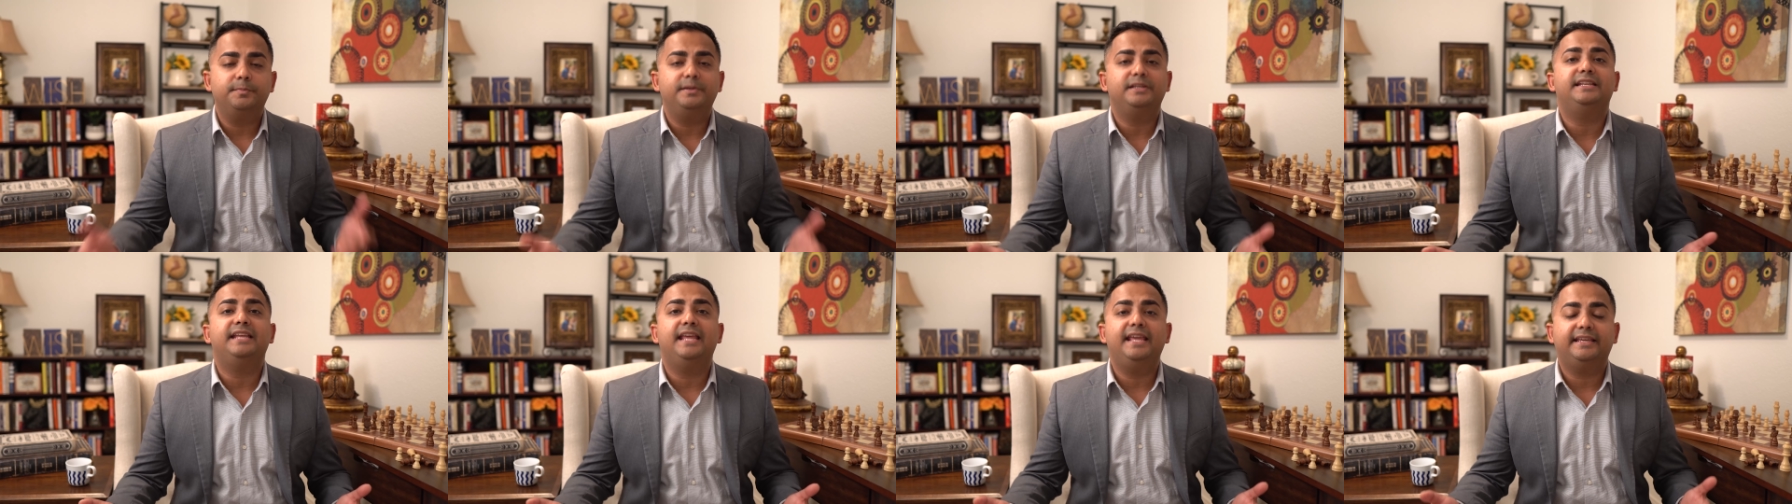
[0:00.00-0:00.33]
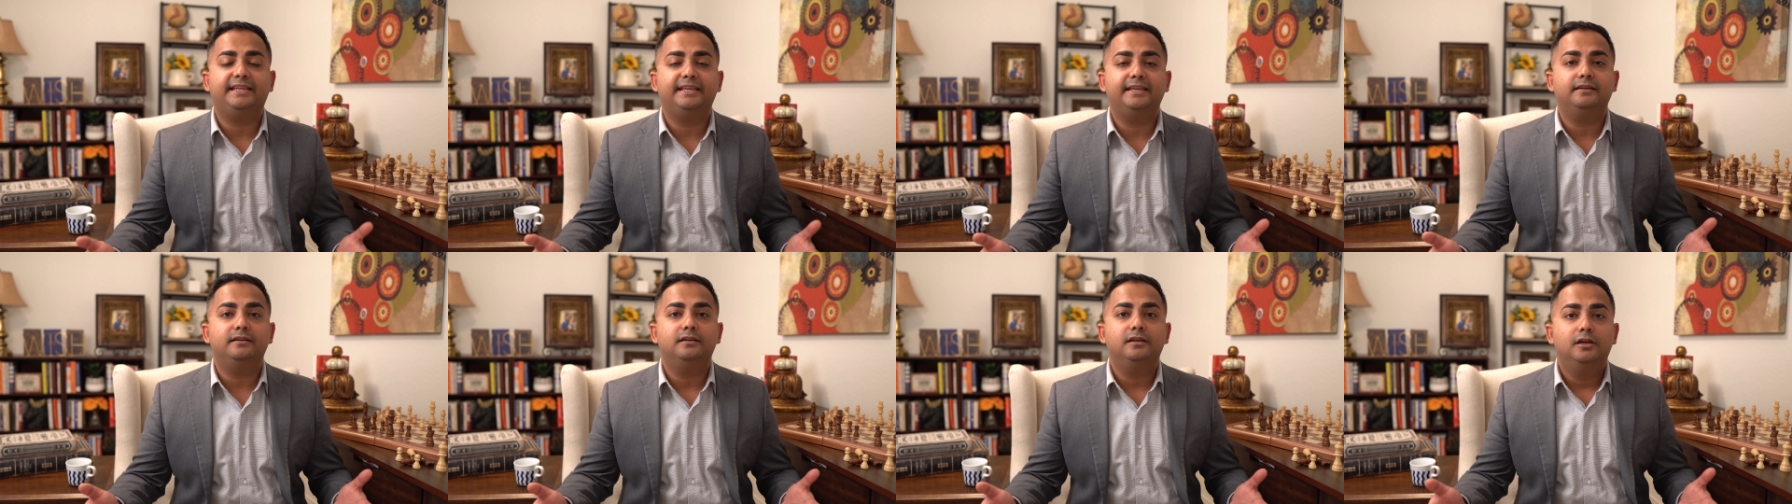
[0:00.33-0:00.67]
be
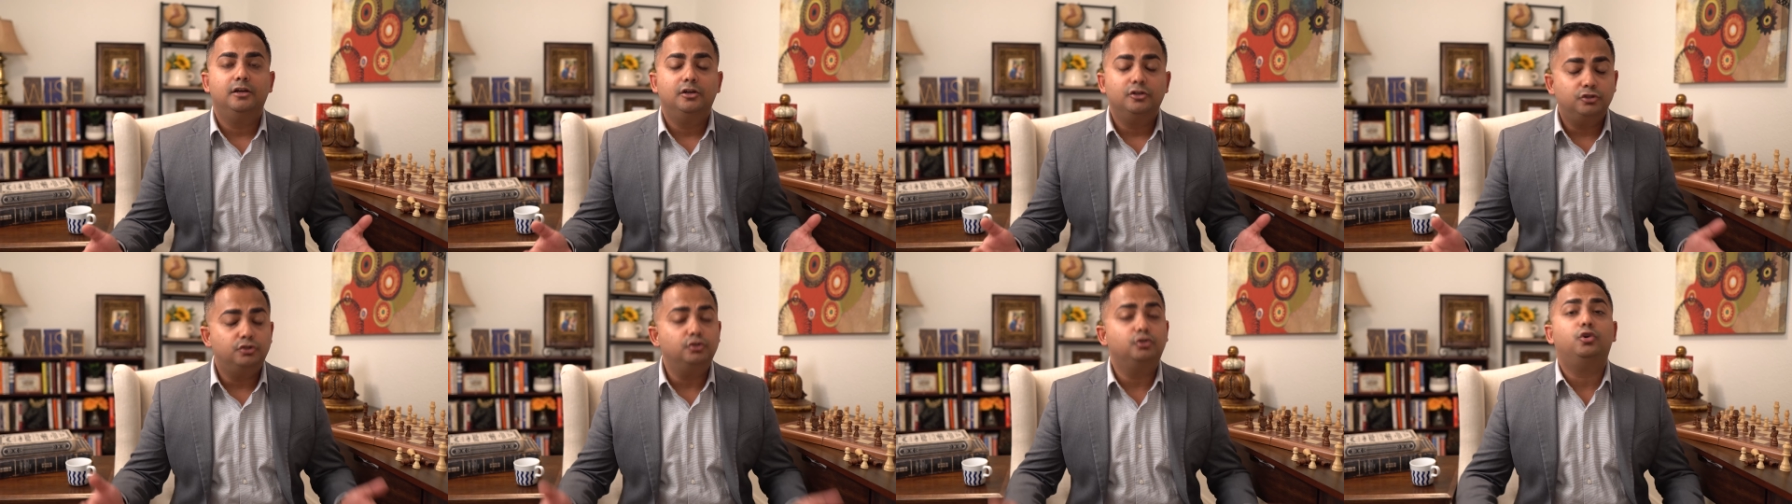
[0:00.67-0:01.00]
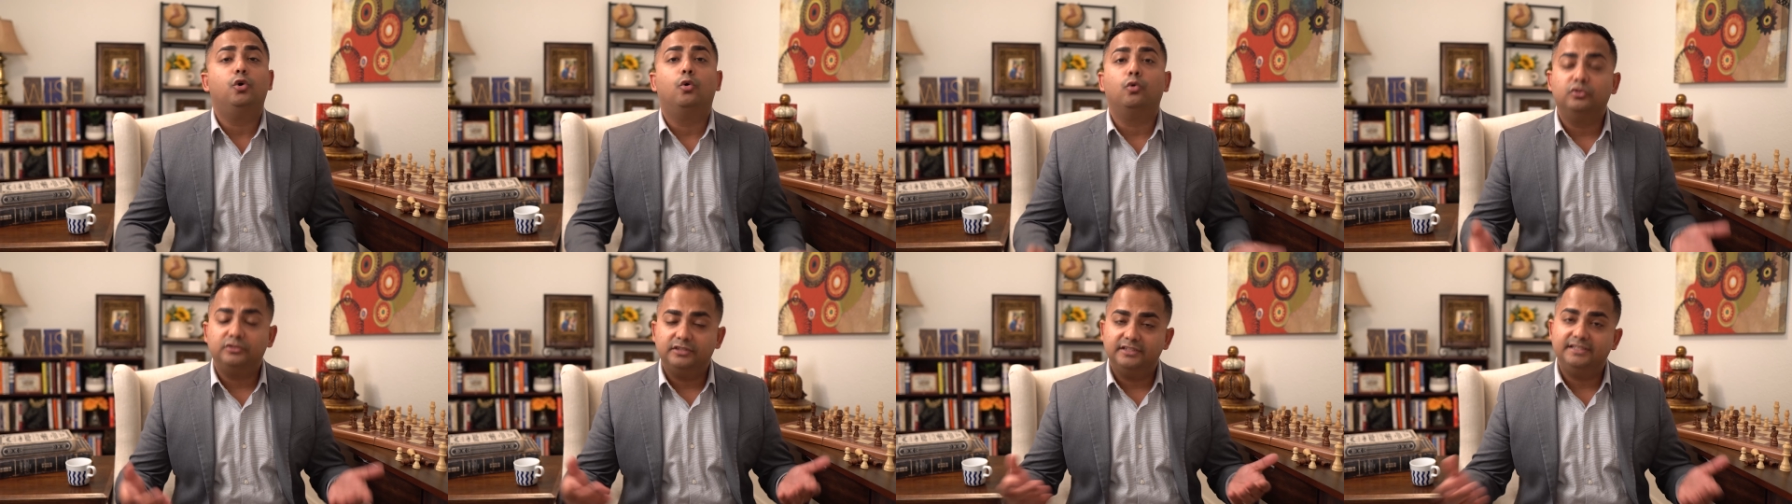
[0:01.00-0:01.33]
taking to
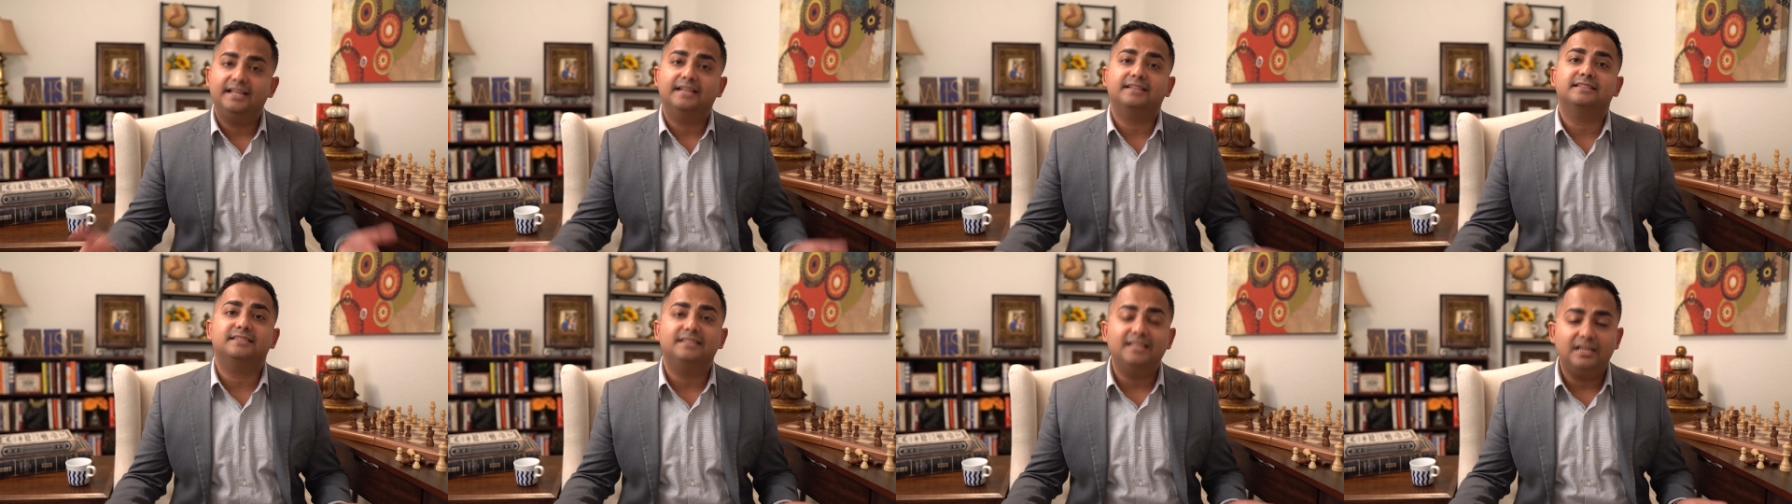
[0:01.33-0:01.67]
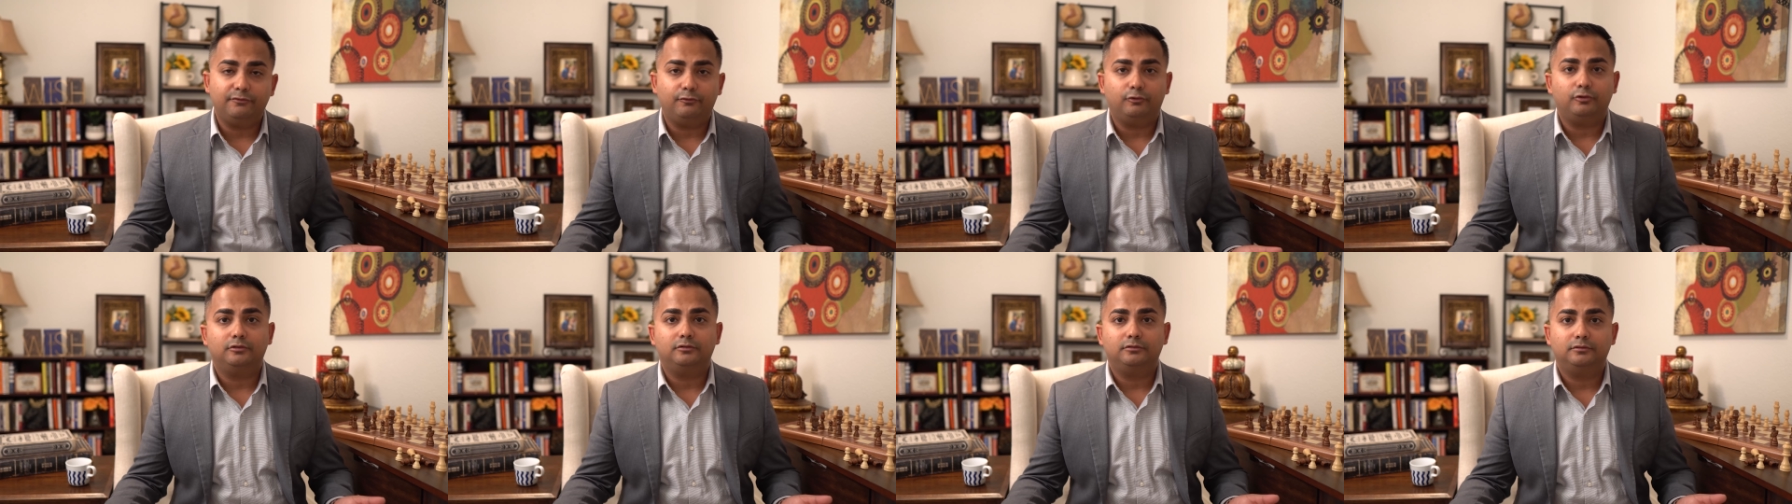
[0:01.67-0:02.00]
go to the next
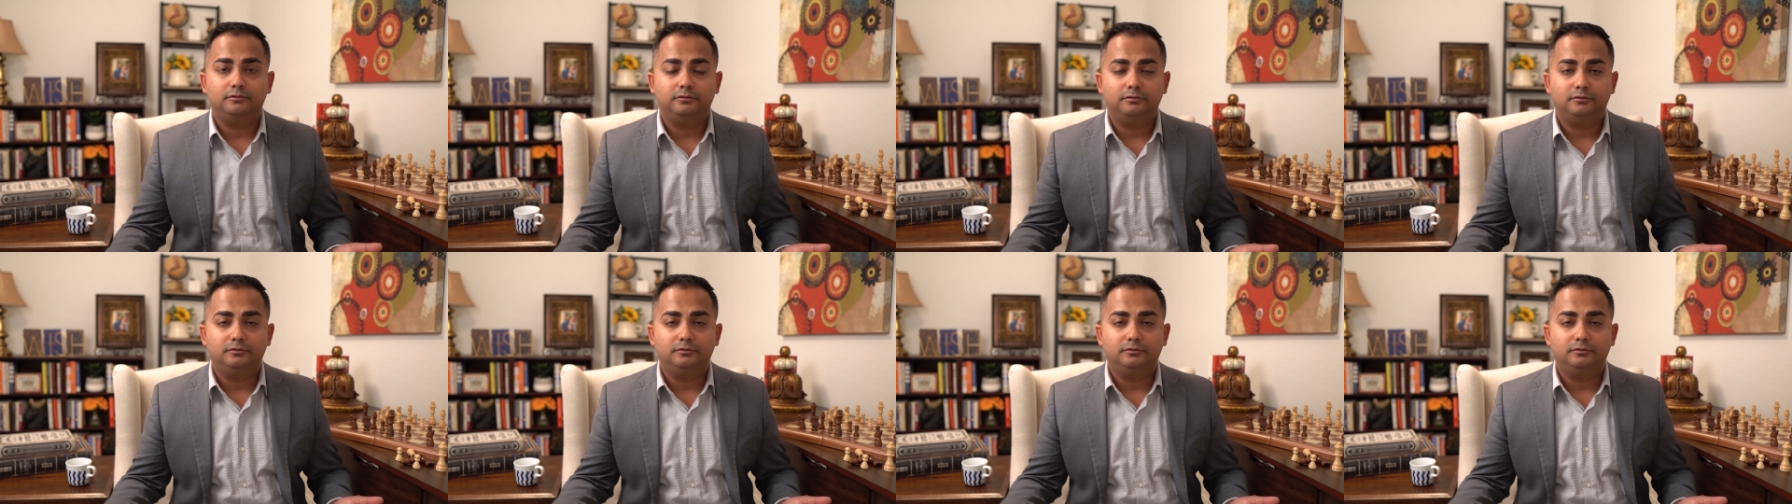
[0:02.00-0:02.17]
level.